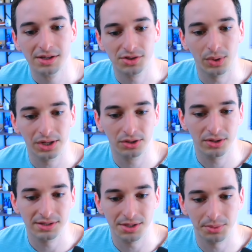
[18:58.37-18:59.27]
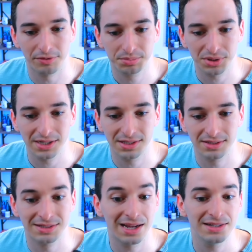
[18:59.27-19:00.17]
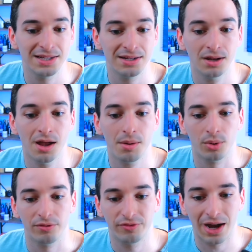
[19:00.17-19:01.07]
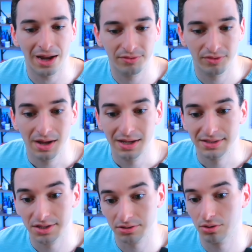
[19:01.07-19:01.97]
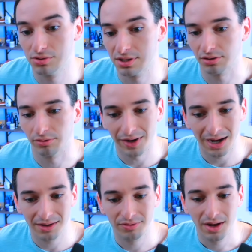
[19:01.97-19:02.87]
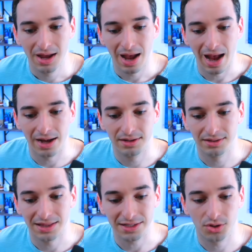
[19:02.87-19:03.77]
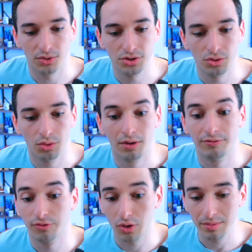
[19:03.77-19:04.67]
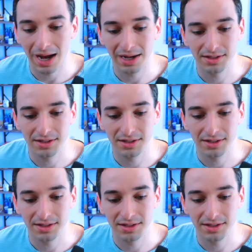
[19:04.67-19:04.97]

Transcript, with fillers: So here you can see we have price is nineteen point five zero zero five, and that's going to format